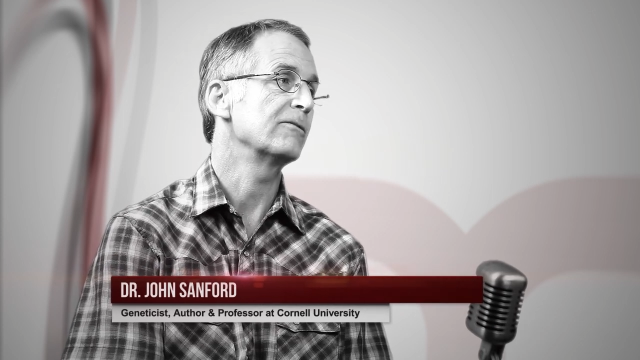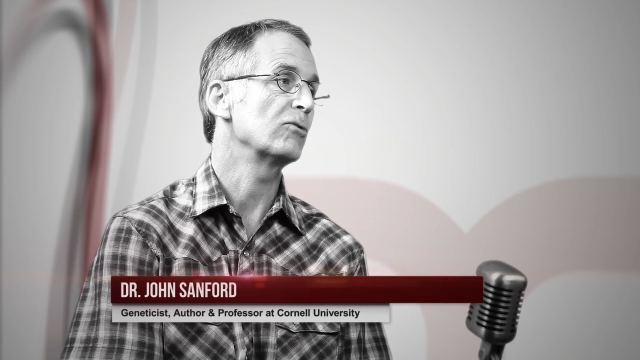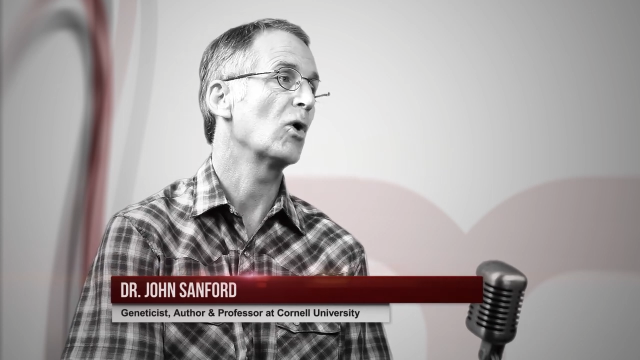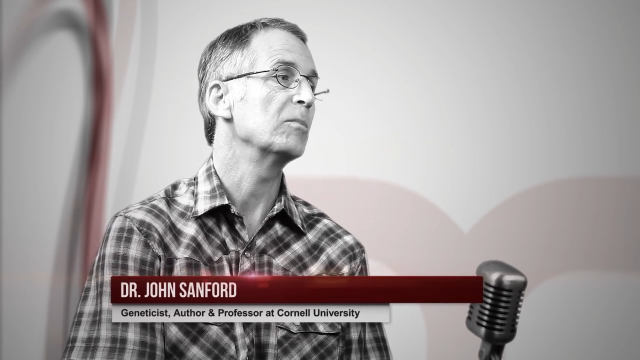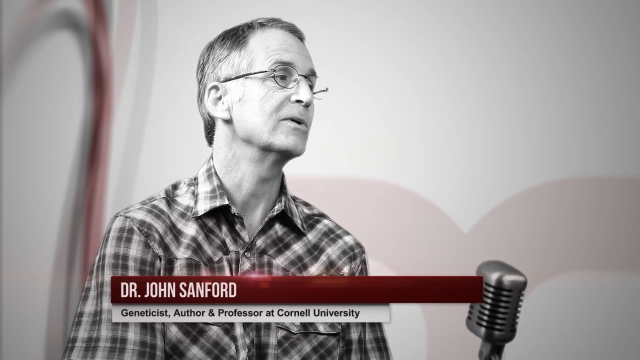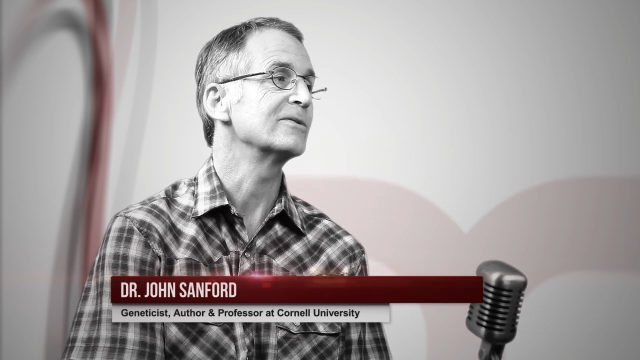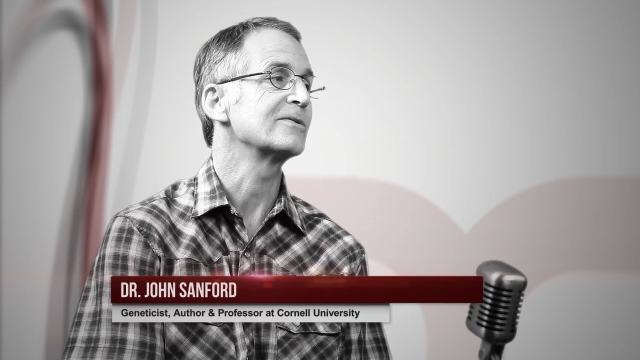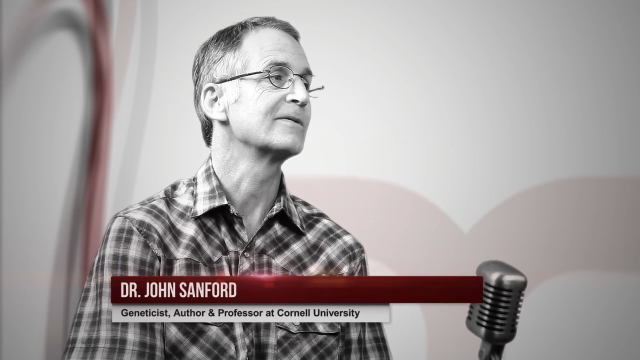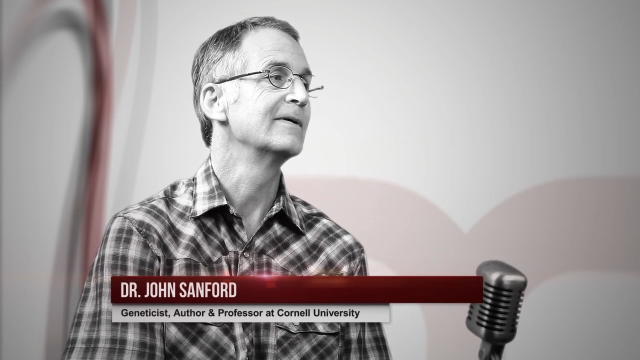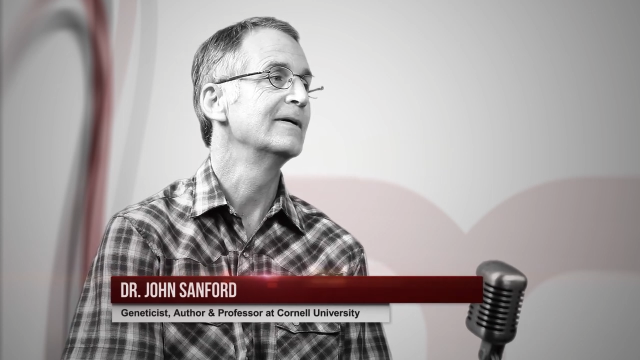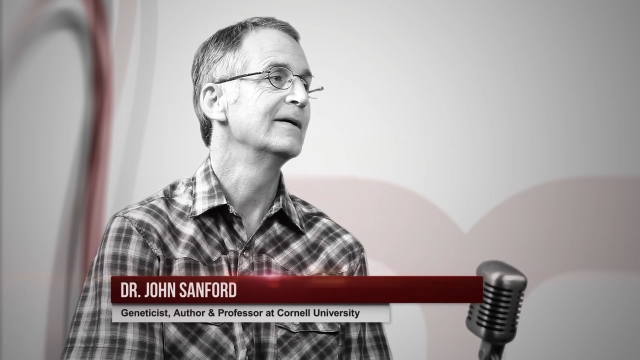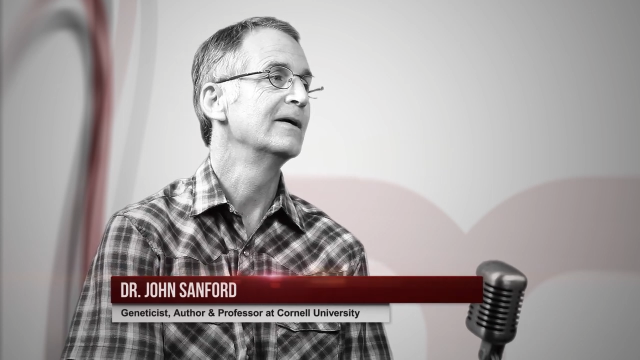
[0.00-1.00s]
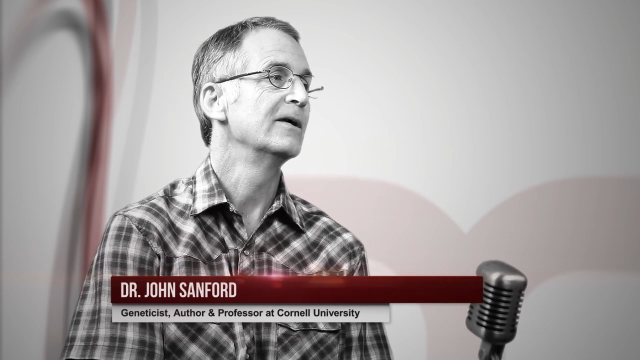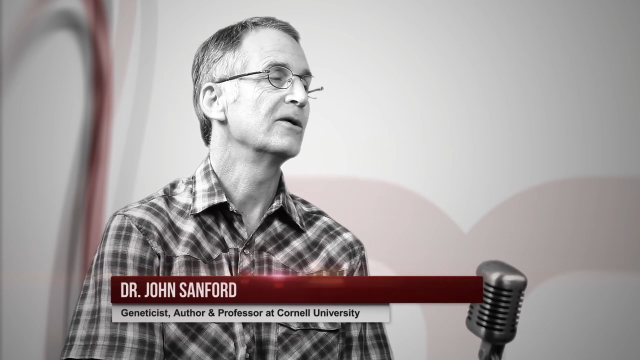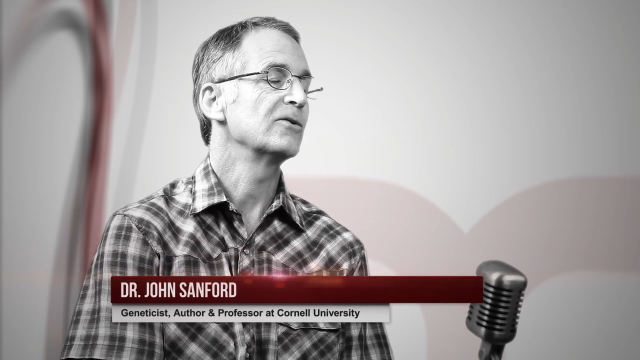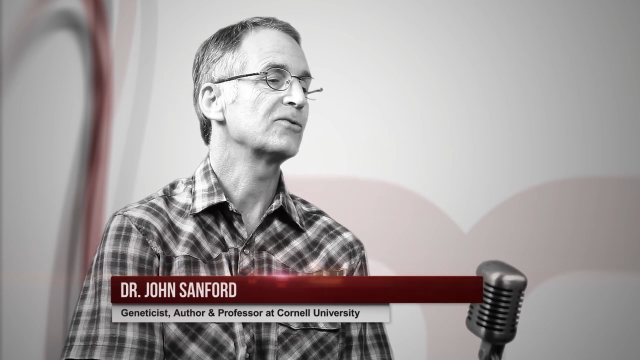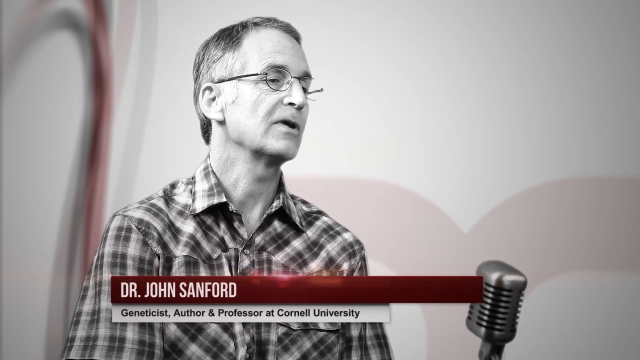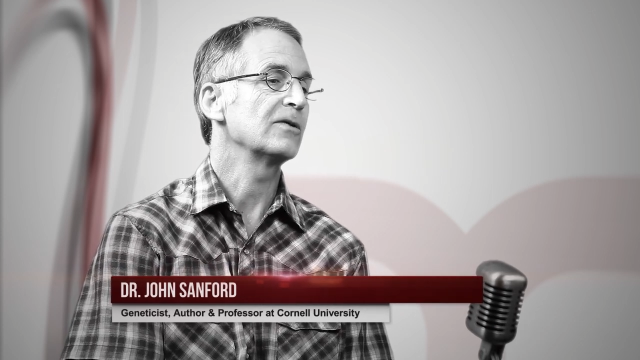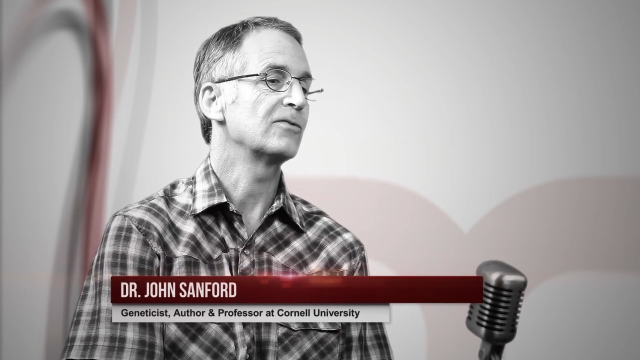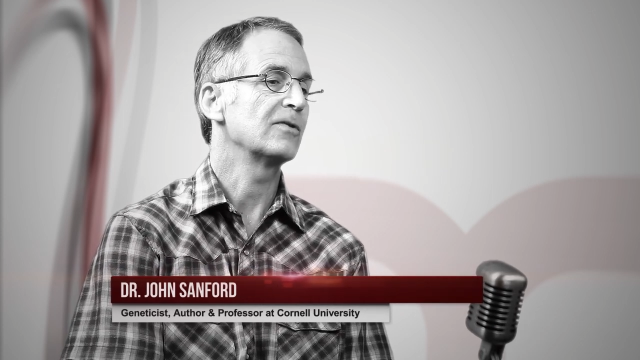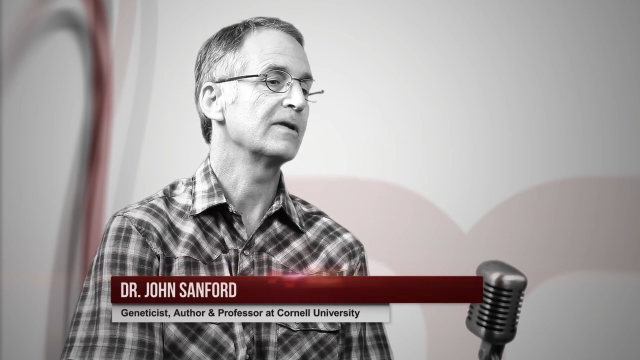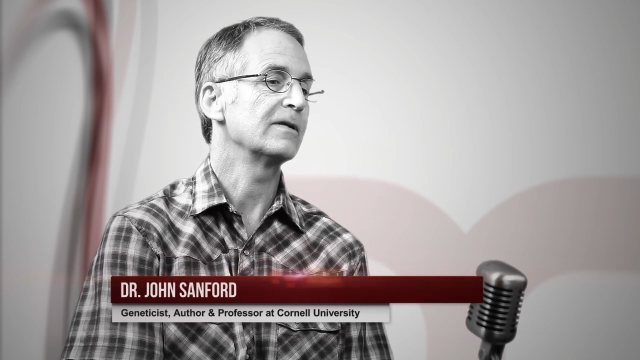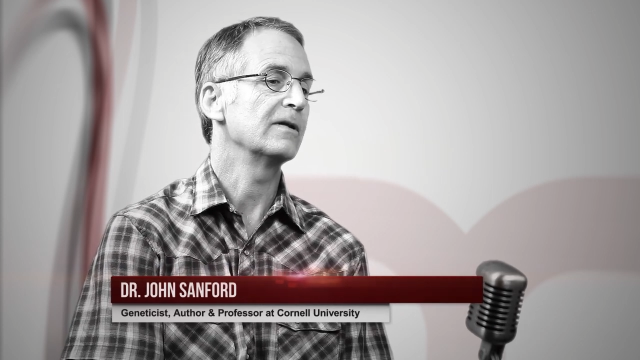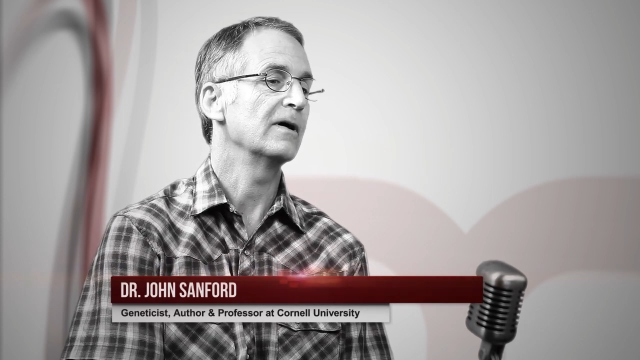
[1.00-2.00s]
Romans says
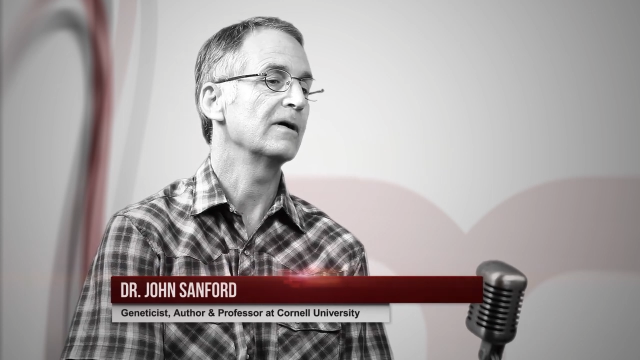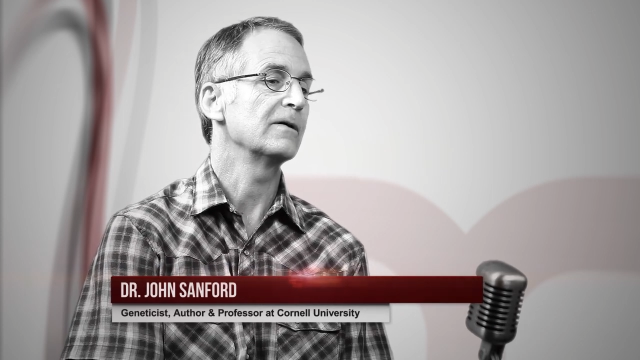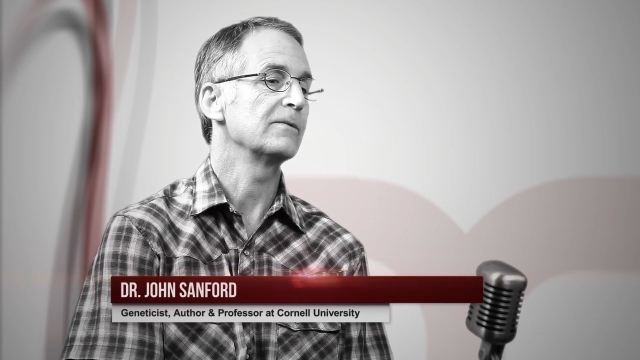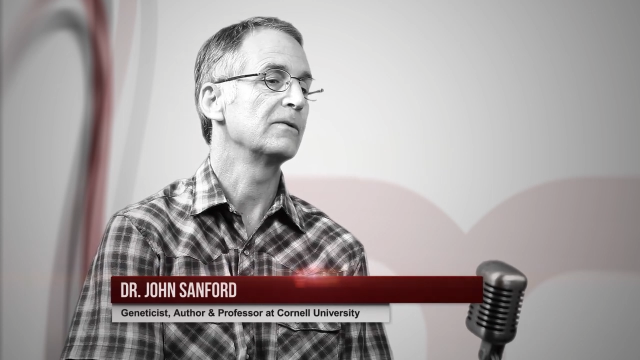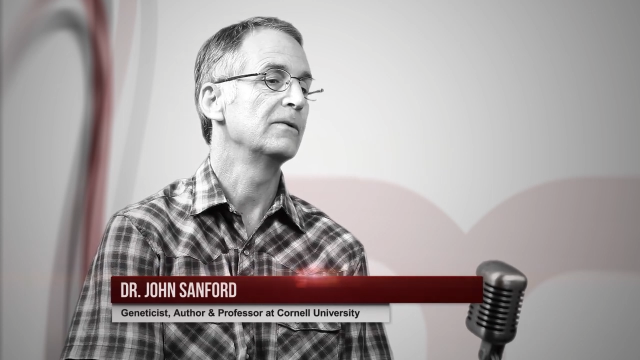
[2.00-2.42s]
that uh,